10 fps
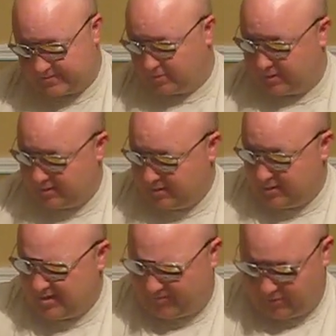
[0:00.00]
But
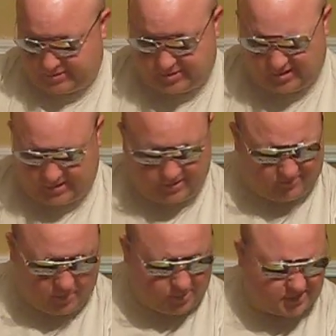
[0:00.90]
virtually
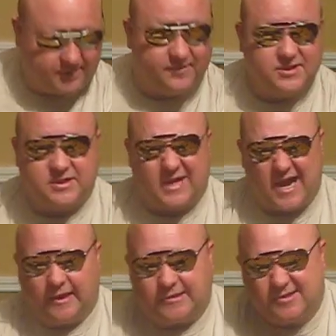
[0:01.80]
most of his
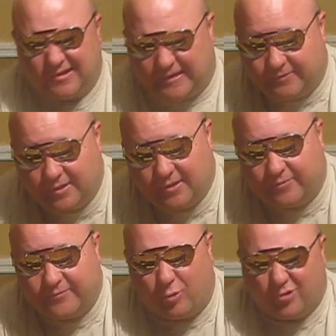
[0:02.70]
stocks are like very
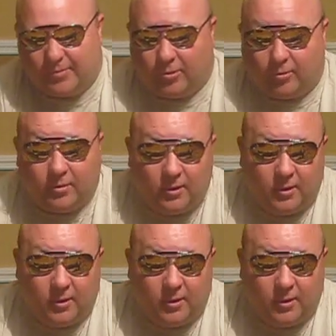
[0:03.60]
affordable